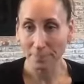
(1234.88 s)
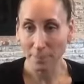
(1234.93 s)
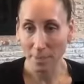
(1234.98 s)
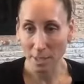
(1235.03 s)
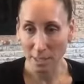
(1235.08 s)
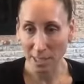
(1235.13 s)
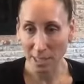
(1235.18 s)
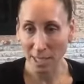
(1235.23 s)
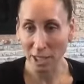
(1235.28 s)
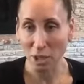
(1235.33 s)

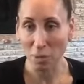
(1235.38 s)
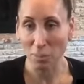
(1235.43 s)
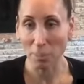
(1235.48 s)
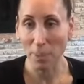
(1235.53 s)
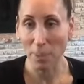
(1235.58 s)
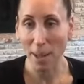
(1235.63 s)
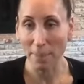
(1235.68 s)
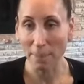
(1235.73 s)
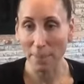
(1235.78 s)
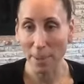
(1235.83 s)
Stick your
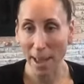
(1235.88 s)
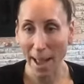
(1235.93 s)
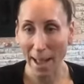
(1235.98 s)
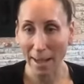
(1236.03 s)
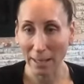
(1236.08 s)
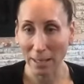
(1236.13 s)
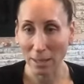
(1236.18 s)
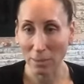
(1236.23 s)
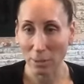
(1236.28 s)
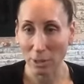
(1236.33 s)
butt
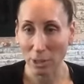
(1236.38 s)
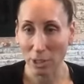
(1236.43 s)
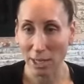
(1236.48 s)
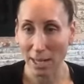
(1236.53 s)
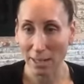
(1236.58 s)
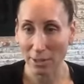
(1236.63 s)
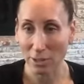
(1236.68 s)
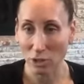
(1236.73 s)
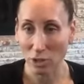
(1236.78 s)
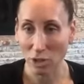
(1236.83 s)
back when you
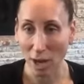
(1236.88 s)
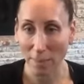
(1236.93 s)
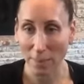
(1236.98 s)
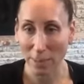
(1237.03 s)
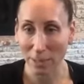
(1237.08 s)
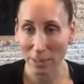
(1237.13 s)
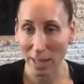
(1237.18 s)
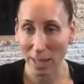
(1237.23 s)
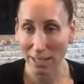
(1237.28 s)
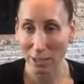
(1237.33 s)
get to chair. I
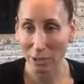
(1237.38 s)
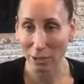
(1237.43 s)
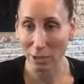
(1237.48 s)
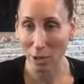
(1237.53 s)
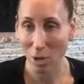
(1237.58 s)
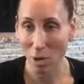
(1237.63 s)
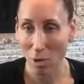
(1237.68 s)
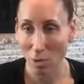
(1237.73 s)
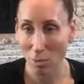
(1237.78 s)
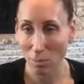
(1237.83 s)
mean, like you're
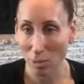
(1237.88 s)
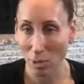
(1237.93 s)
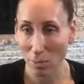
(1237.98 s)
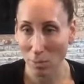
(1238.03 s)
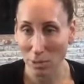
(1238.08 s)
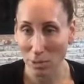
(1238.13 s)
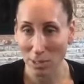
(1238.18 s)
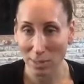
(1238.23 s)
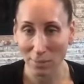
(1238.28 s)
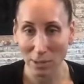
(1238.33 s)
at home. No
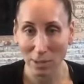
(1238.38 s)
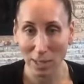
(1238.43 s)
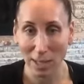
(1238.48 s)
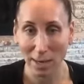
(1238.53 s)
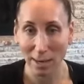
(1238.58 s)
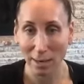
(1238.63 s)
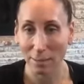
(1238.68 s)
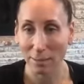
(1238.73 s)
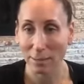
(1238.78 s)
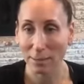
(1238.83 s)
one's even
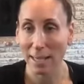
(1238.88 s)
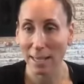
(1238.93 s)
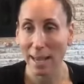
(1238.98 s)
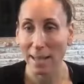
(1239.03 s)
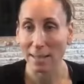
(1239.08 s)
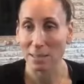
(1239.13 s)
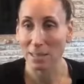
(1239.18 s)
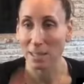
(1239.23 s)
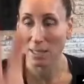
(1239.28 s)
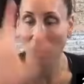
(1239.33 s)
there.
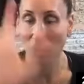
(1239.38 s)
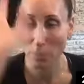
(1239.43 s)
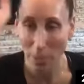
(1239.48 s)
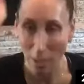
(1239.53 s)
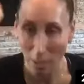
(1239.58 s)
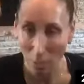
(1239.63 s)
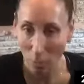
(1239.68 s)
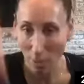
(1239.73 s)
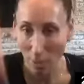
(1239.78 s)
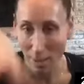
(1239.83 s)
Yeah, stick your
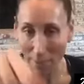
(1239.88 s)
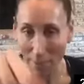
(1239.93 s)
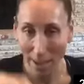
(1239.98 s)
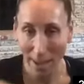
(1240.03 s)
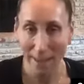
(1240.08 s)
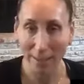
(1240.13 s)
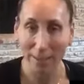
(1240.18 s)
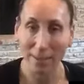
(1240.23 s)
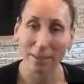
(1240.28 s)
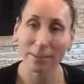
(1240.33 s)
butt way
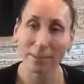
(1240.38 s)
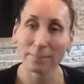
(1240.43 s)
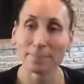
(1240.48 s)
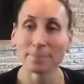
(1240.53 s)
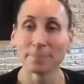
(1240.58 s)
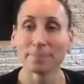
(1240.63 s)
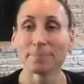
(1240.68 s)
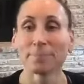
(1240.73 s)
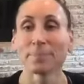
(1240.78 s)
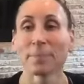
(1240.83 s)
back.
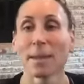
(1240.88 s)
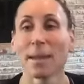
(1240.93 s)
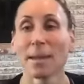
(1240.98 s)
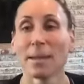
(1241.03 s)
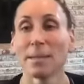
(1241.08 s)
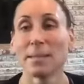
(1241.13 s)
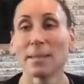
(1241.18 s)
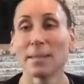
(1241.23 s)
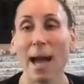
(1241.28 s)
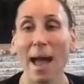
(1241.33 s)

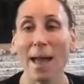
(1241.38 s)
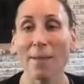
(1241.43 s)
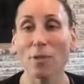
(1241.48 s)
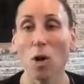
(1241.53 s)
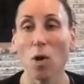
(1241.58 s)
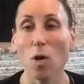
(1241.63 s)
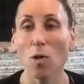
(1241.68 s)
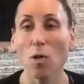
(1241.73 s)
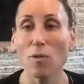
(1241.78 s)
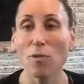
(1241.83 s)
Dive
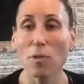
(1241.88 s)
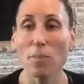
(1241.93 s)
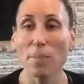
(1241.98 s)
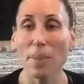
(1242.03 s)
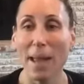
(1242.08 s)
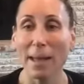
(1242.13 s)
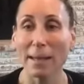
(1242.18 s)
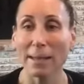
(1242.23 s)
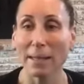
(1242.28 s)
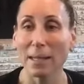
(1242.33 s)
over
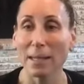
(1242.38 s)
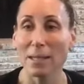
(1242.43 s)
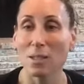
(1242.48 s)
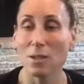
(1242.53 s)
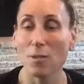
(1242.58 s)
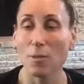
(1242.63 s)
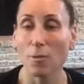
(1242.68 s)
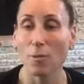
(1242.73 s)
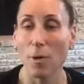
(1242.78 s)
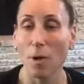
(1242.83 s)
bent
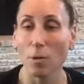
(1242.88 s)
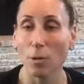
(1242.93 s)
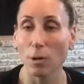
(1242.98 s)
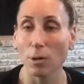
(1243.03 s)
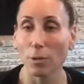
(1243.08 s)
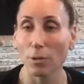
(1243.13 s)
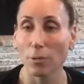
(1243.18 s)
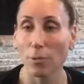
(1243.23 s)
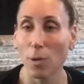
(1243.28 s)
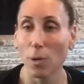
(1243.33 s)
knees,
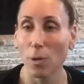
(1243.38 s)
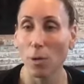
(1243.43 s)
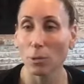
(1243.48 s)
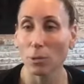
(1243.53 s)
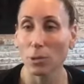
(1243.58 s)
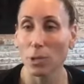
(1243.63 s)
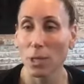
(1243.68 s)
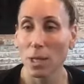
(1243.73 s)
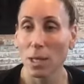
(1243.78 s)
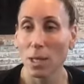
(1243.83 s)
forward fold.